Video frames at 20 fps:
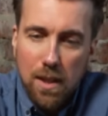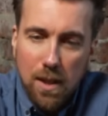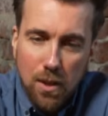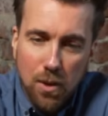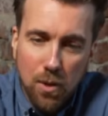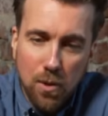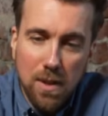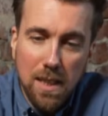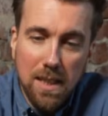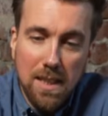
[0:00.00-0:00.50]
a
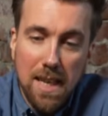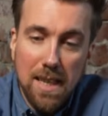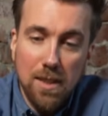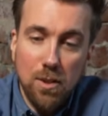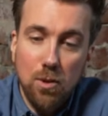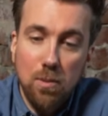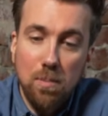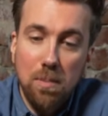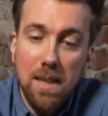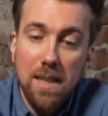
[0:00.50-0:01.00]
unit
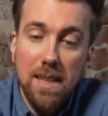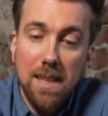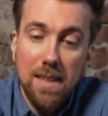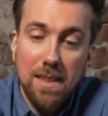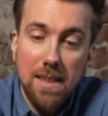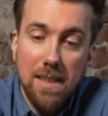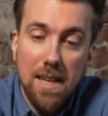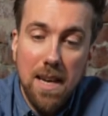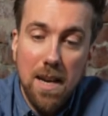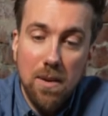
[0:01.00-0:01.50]
has to be
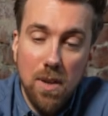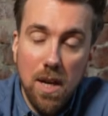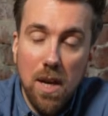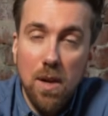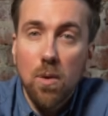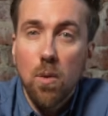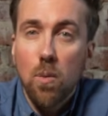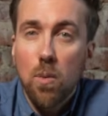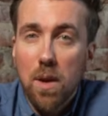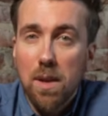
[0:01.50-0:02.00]
in an
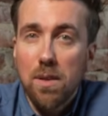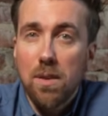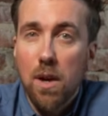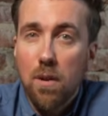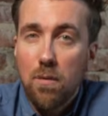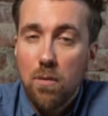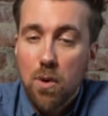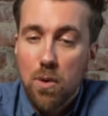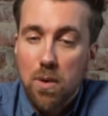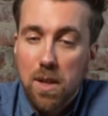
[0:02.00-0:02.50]
area with
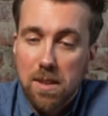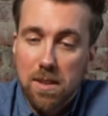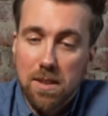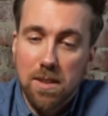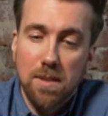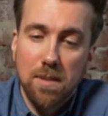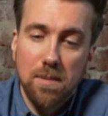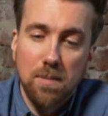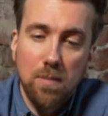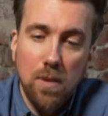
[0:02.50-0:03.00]
a
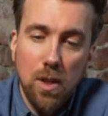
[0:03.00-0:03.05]
forest.